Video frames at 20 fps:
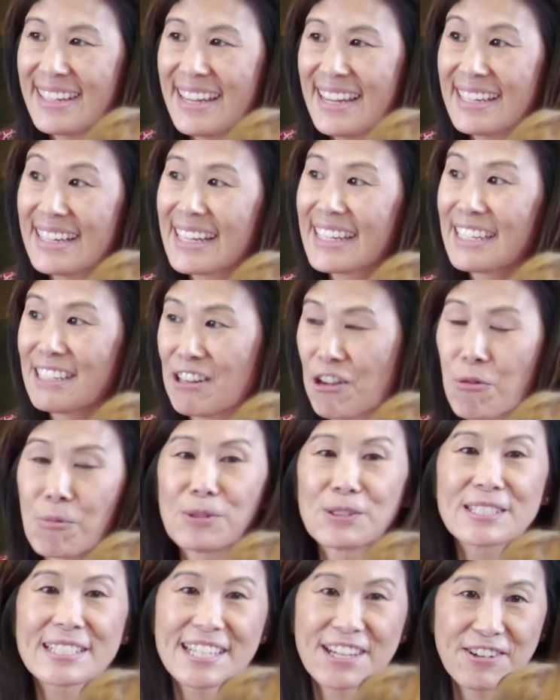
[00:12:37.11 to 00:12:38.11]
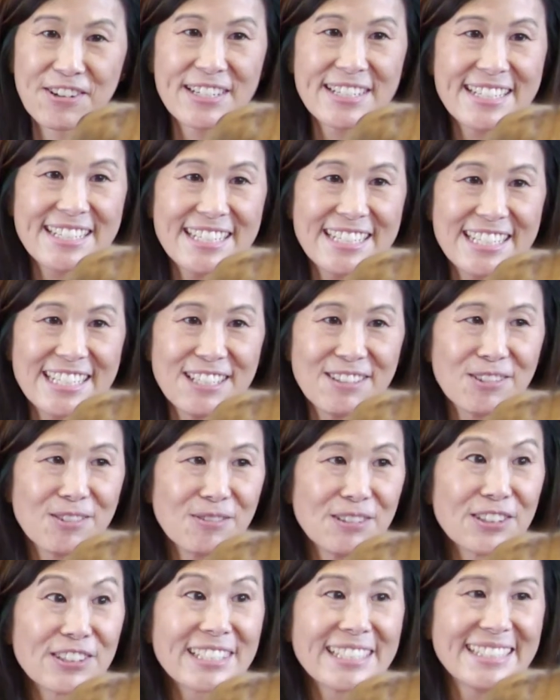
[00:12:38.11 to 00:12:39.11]
and I can almost guarantee
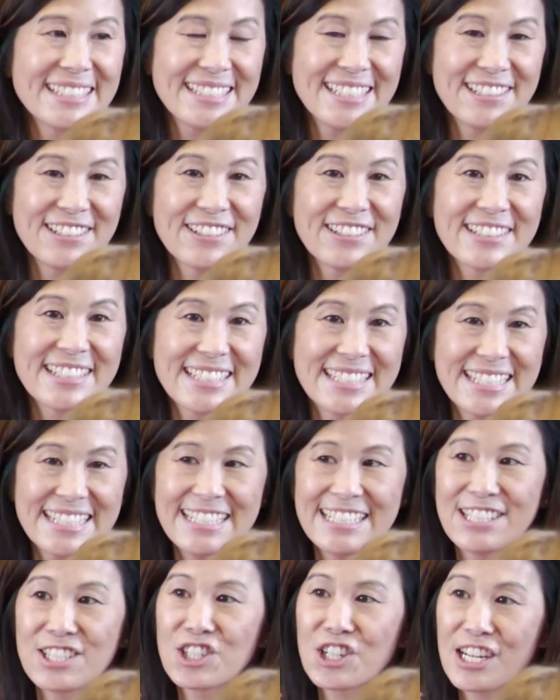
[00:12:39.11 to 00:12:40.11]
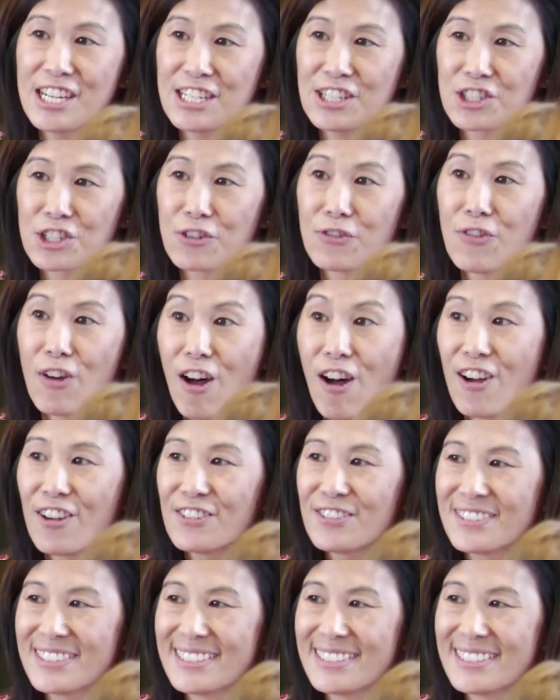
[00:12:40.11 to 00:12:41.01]
we'll continue to see change evolve